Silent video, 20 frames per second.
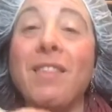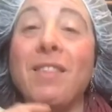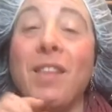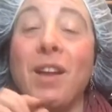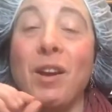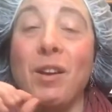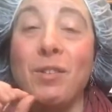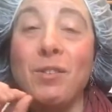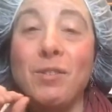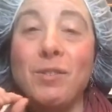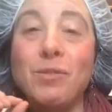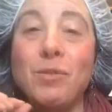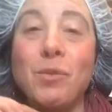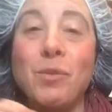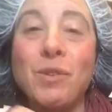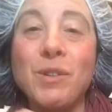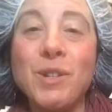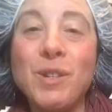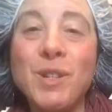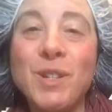They're
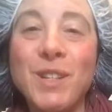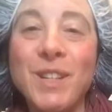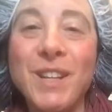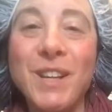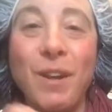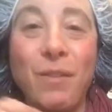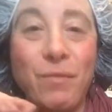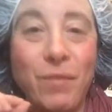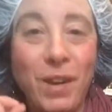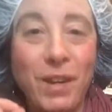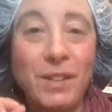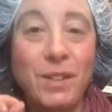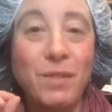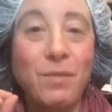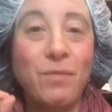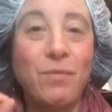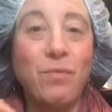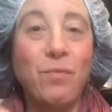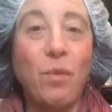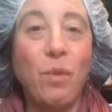notoriously
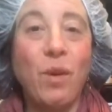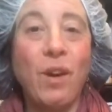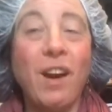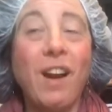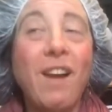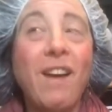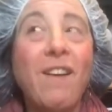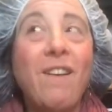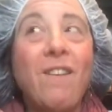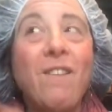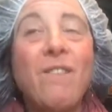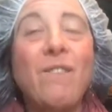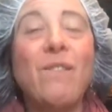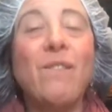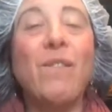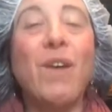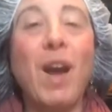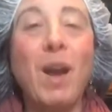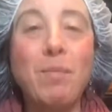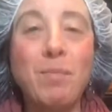effective for
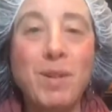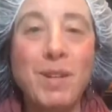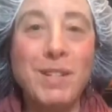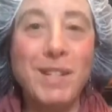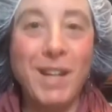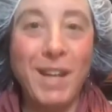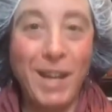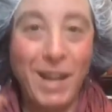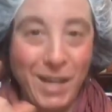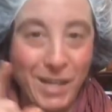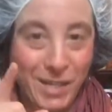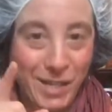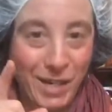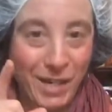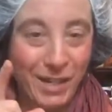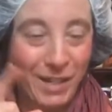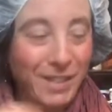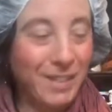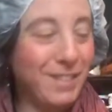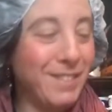vibrant
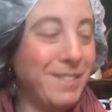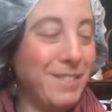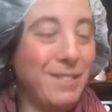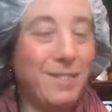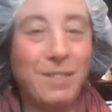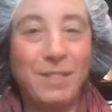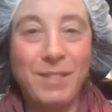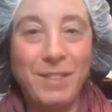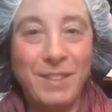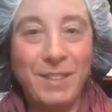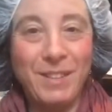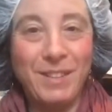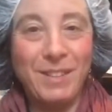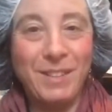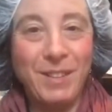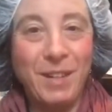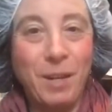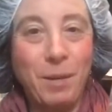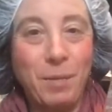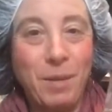aging.
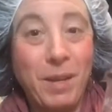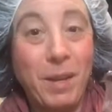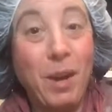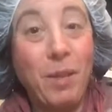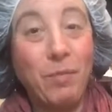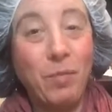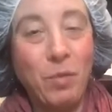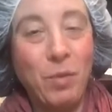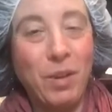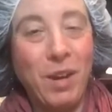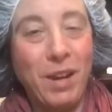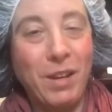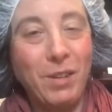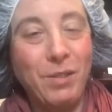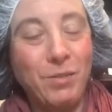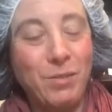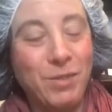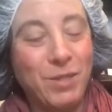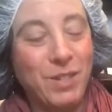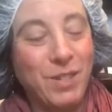Gotta be careful what I
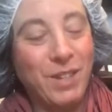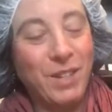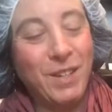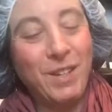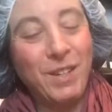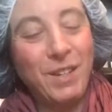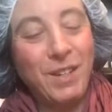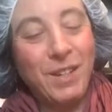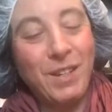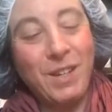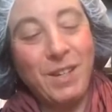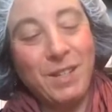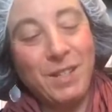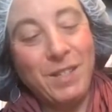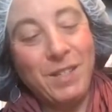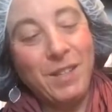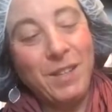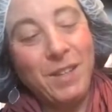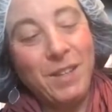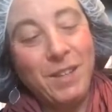use,
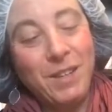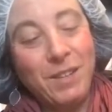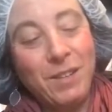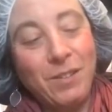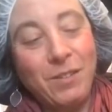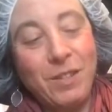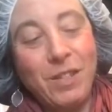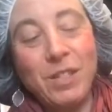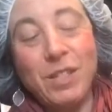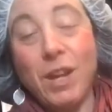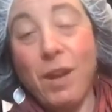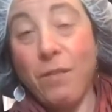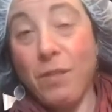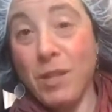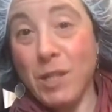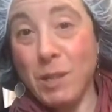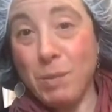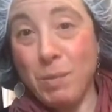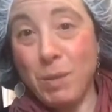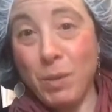because there's a
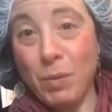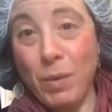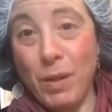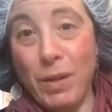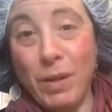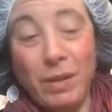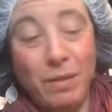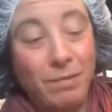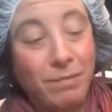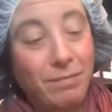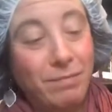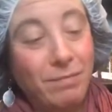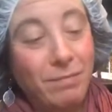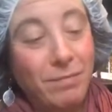difference between